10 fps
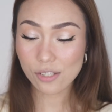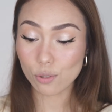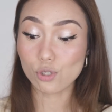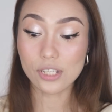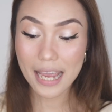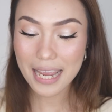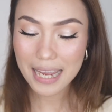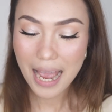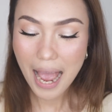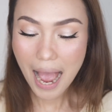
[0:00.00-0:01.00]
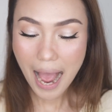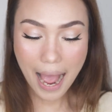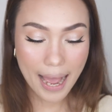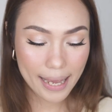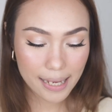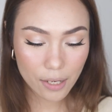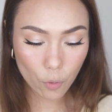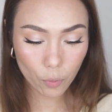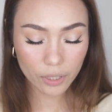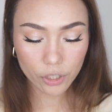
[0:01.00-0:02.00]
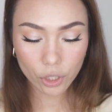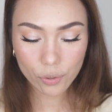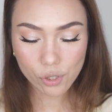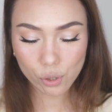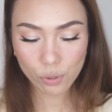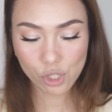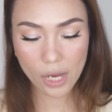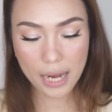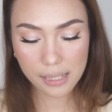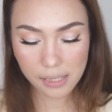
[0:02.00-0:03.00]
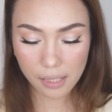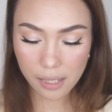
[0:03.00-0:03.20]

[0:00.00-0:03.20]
So today, I will use two shades.